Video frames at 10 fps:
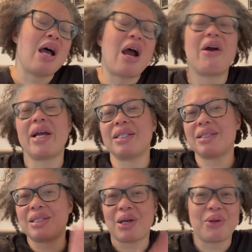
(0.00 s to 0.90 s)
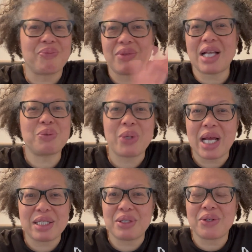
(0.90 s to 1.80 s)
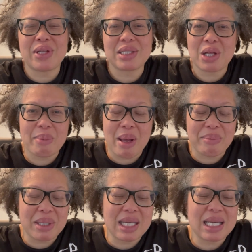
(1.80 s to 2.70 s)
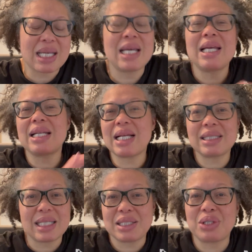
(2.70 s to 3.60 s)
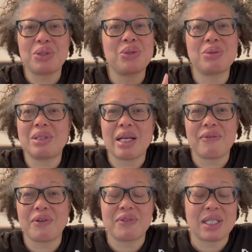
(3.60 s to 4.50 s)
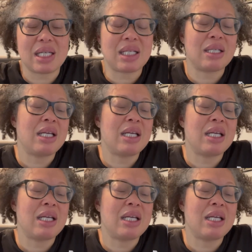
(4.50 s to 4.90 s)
All right, so that's what I do. That's all about me. Let's get to day 15.